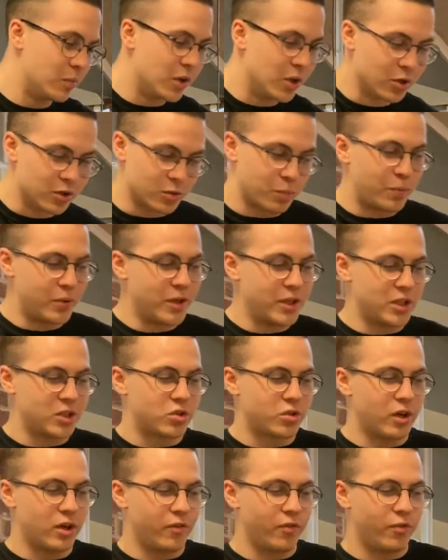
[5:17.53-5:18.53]
It looked pretty
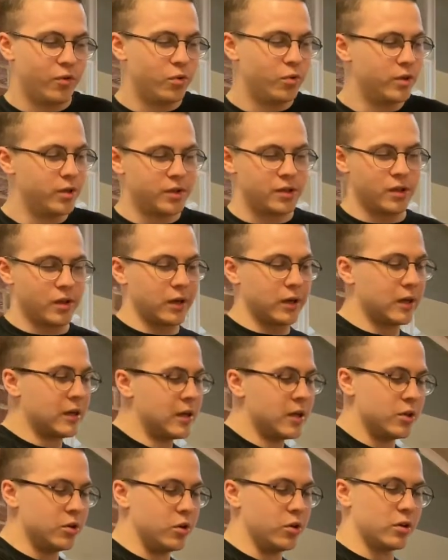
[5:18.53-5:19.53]
straightforward, like
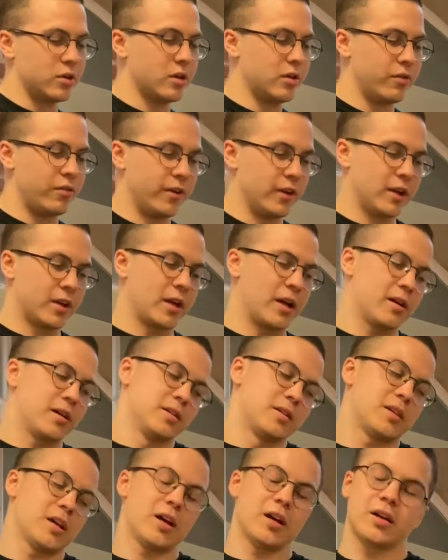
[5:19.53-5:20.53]
nucleophilic
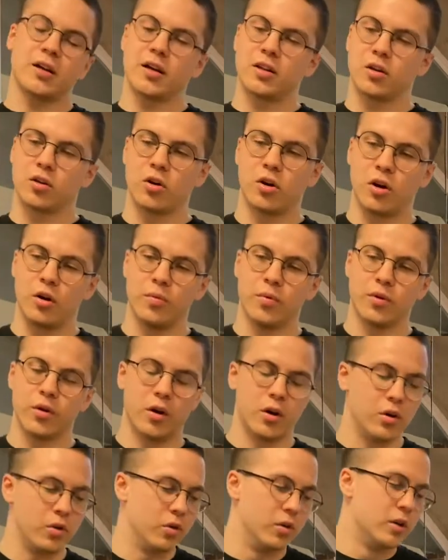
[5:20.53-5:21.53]
attack at the
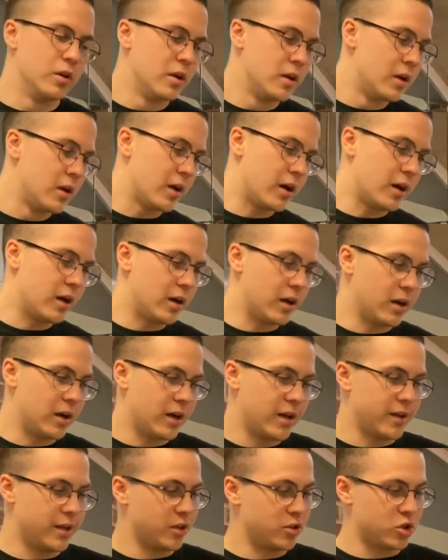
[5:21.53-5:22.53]
carbonyl,
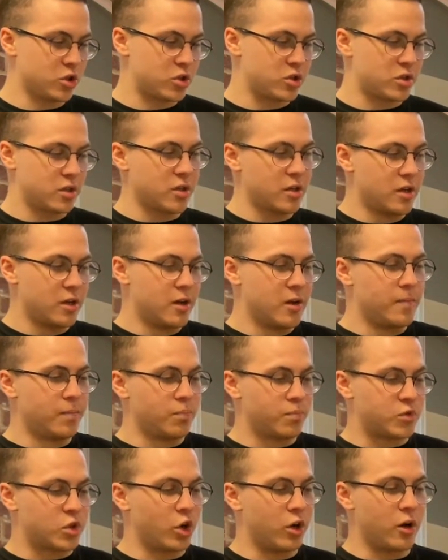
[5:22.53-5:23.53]
and then just
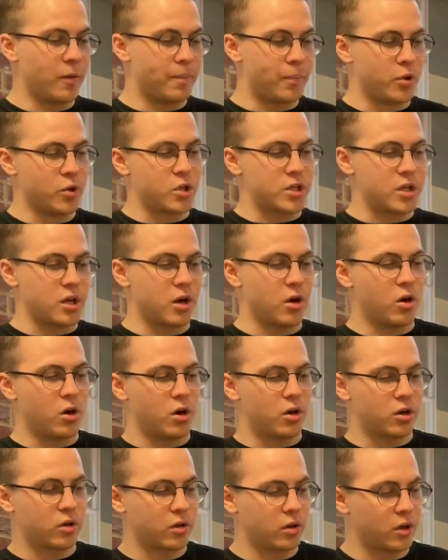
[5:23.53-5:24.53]
trying to push that
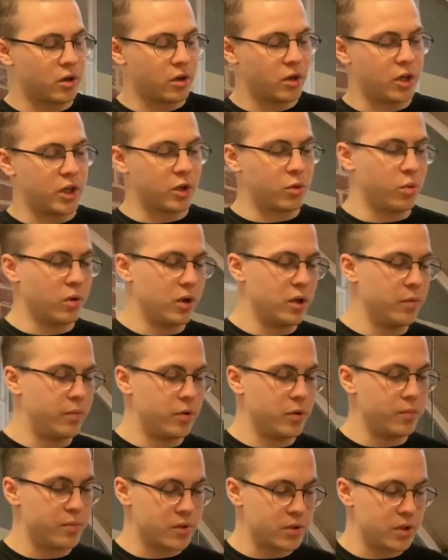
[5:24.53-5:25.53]

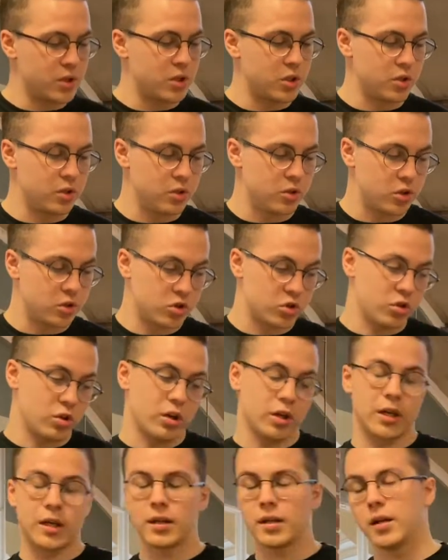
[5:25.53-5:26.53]
equilibrium position to try
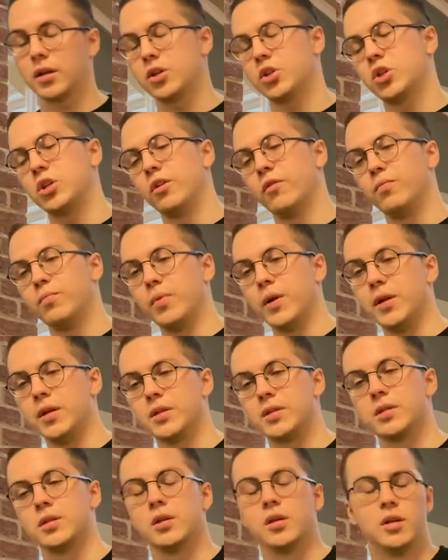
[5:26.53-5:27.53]
and get that shift
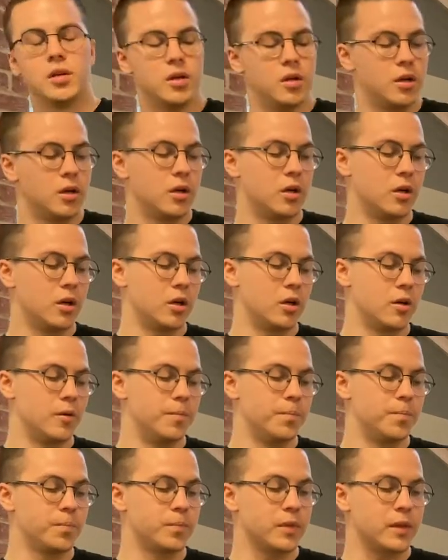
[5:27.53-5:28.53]
base
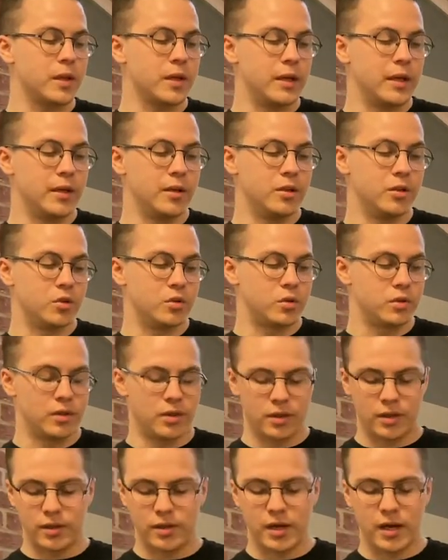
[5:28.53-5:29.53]
in
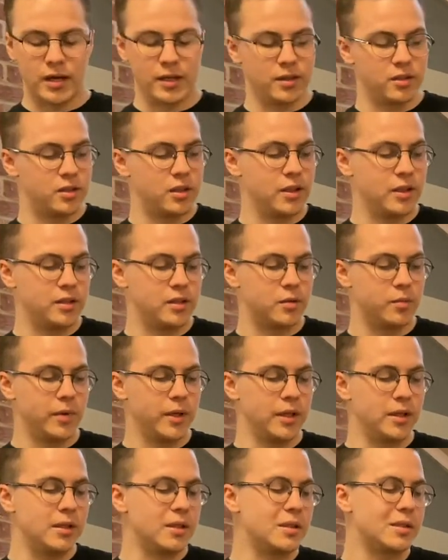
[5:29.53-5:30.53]
that
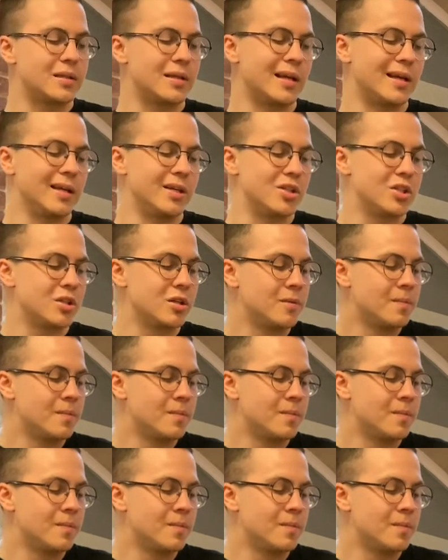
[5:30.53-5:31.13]
intermediate stage,